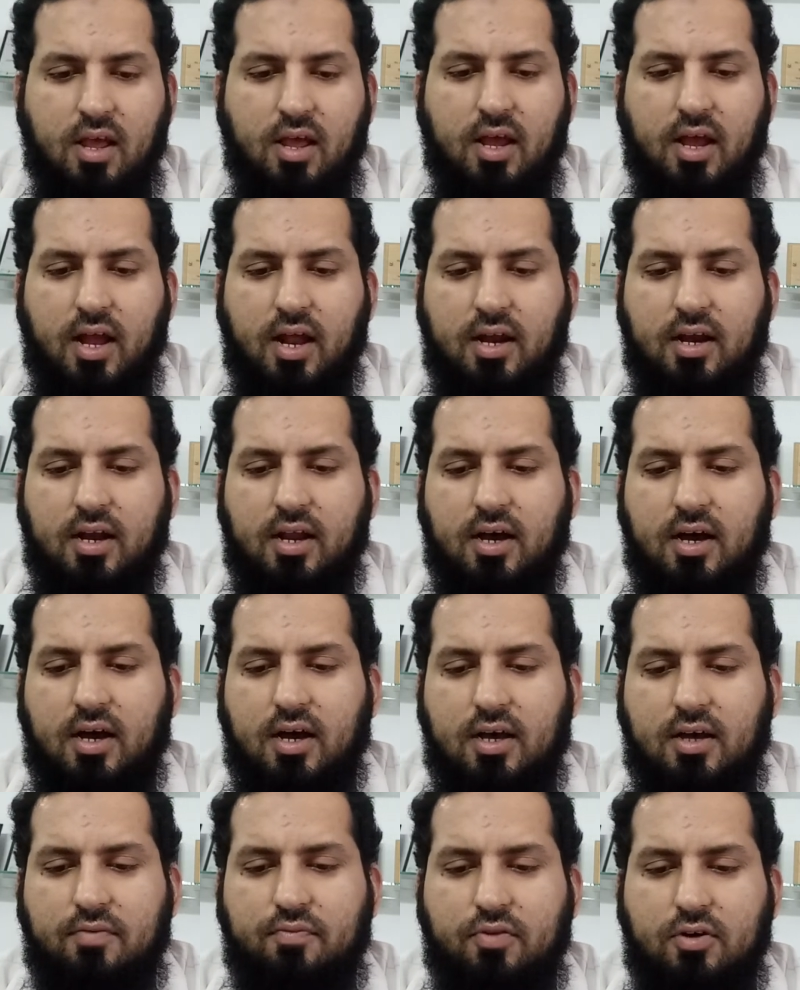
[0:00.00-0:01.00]
And
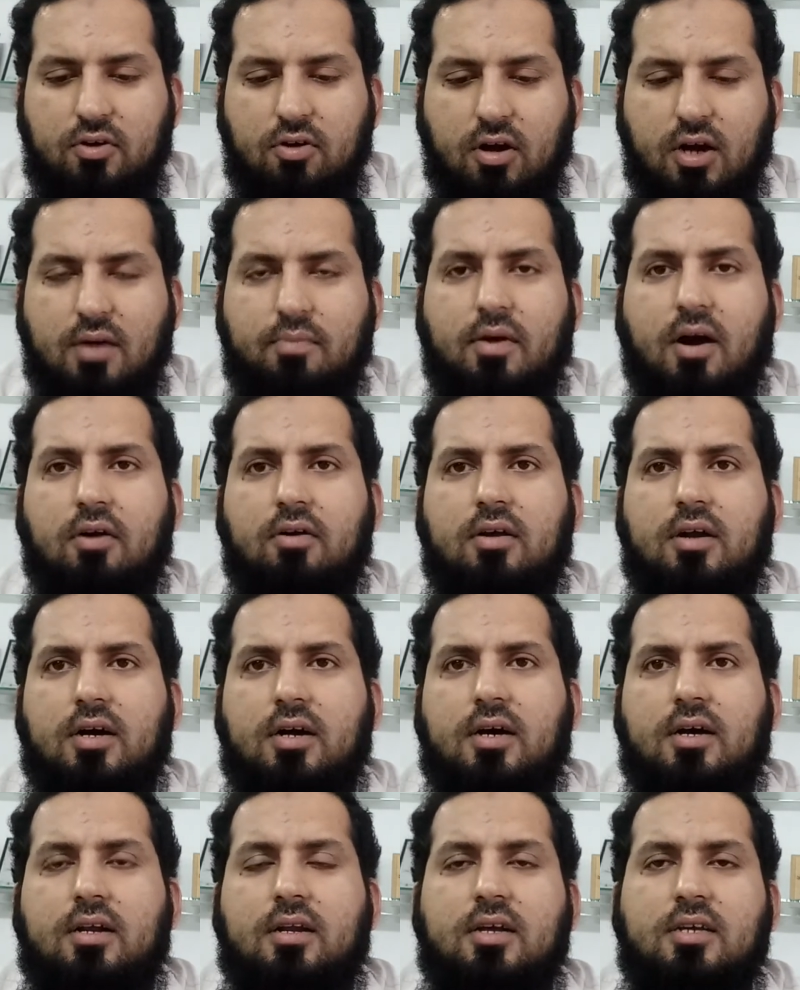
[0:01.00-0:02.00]
if we talk
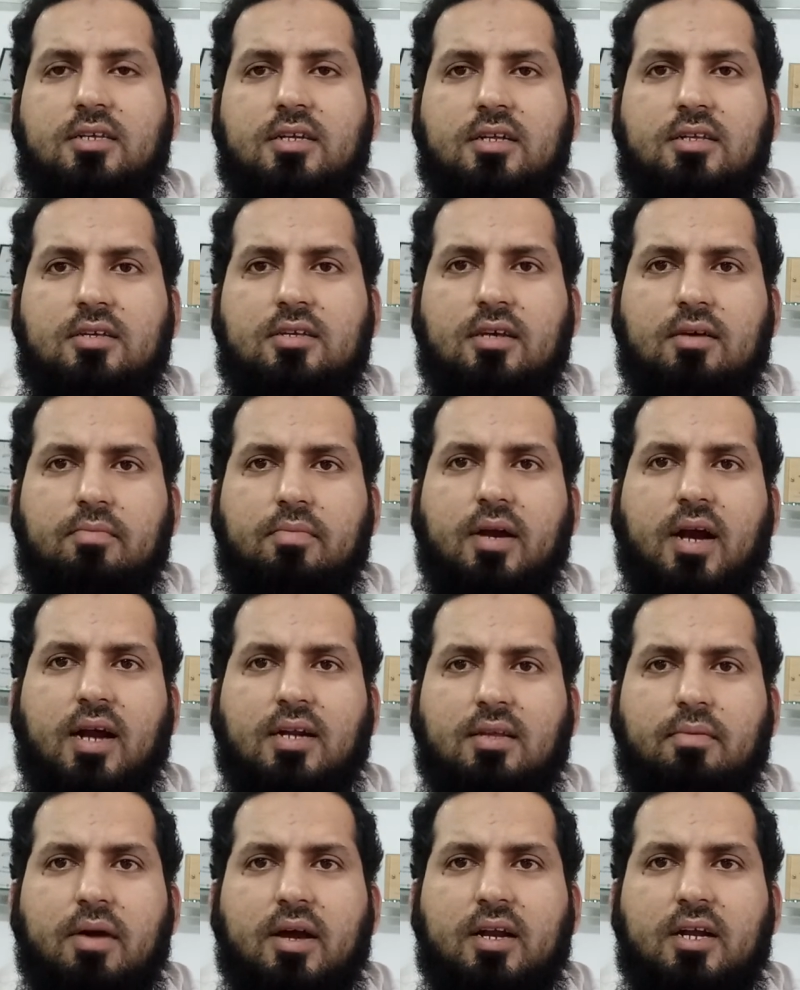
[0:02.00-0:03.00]
about reasons behind
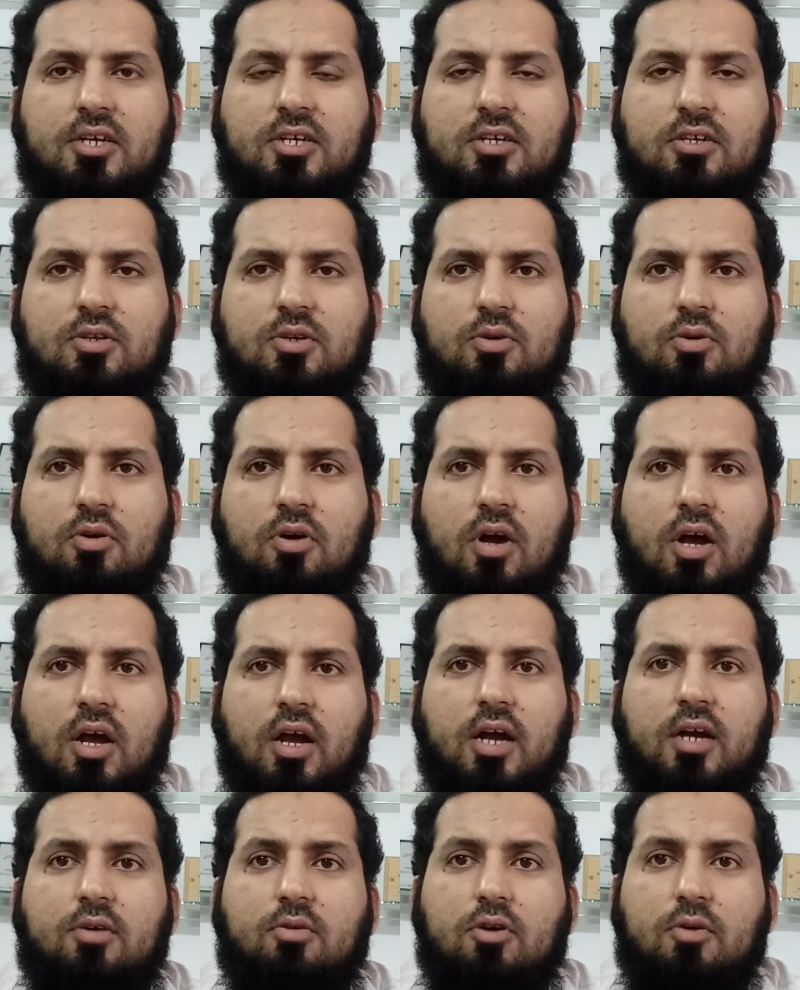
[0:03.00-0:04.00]
the migration, so
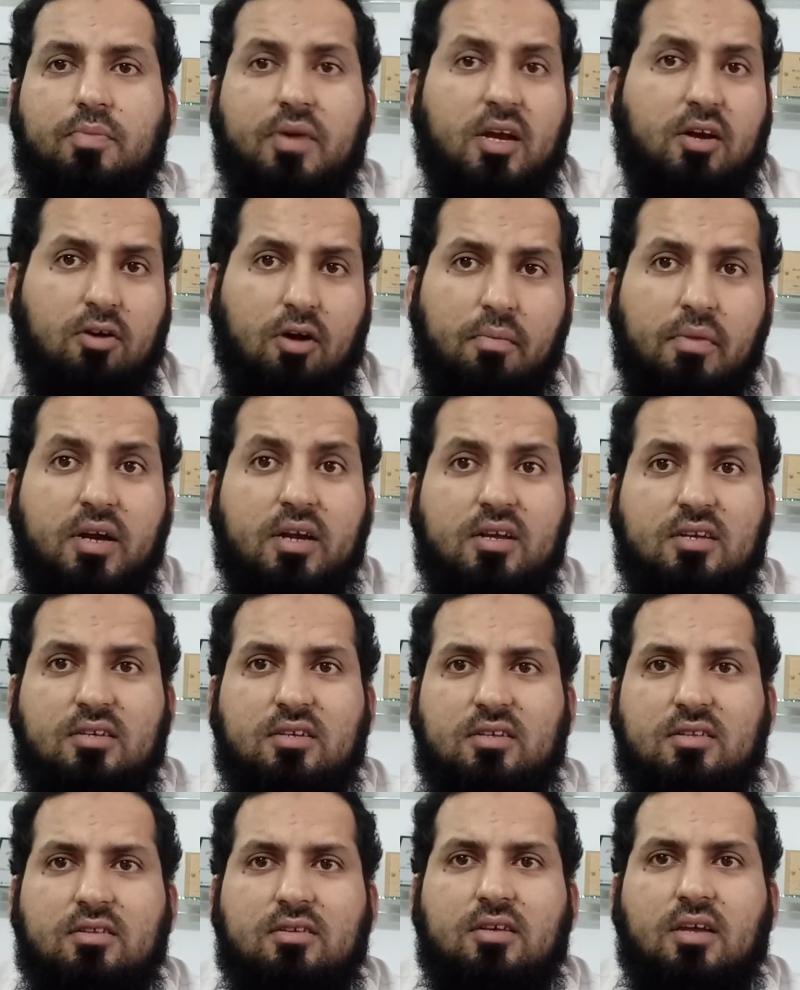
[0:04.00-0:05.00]
it could be economic
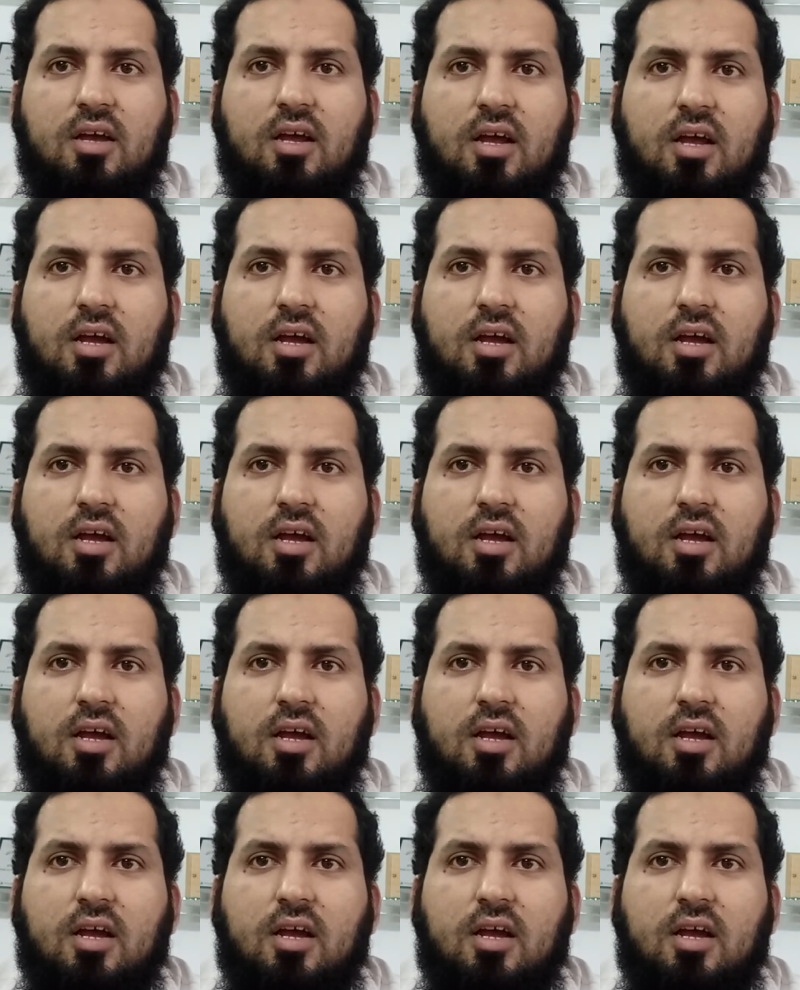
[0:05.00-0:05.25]
reasons,